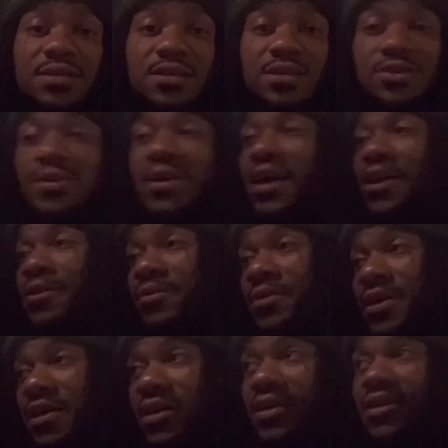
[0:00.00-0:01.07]
You ain't got no
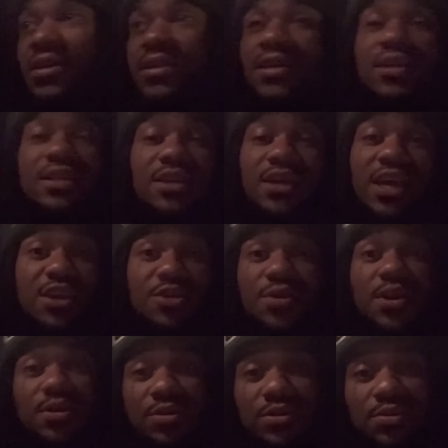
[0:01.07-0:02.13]
gun or nothing, and you
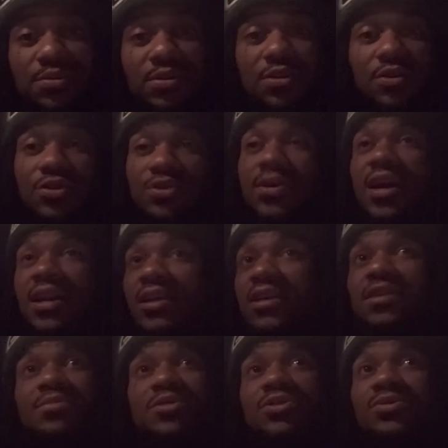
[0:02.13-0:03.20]
ain't gonna use it, or you got a
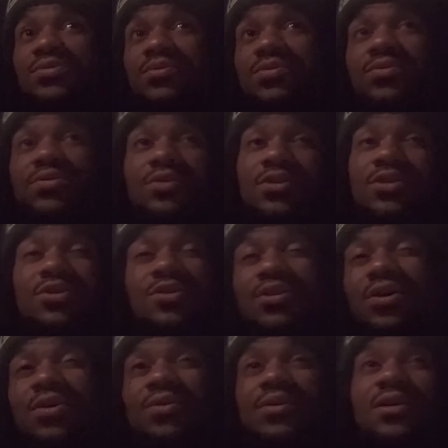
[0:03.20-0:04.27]
gun, but you
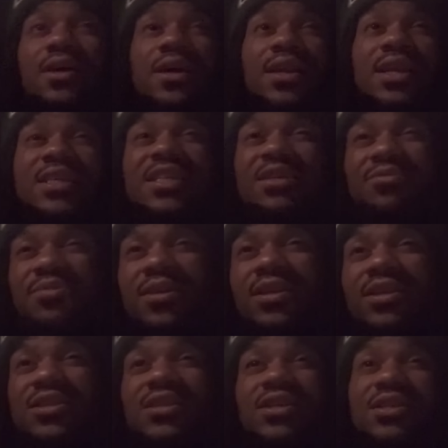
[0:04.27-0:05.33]
unless he
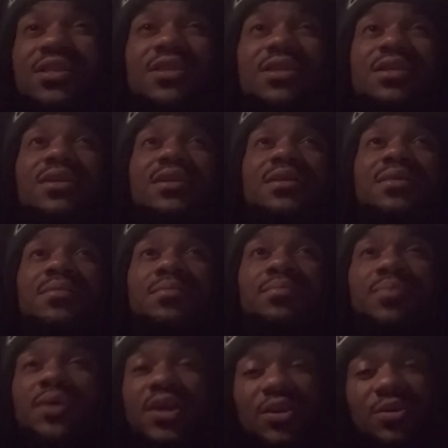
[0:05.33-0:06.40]
really just
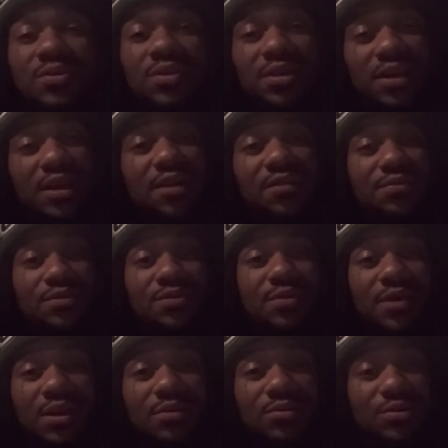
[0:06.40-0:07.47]
beating you to death,
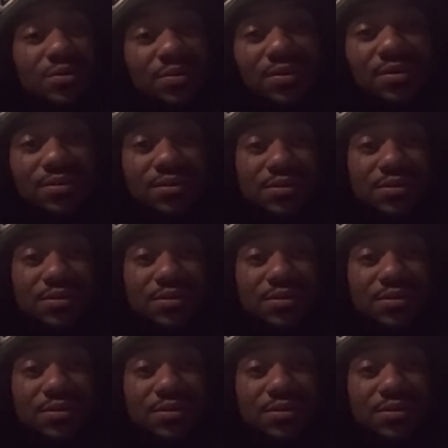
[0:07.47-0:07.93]
you ain't gonna do it.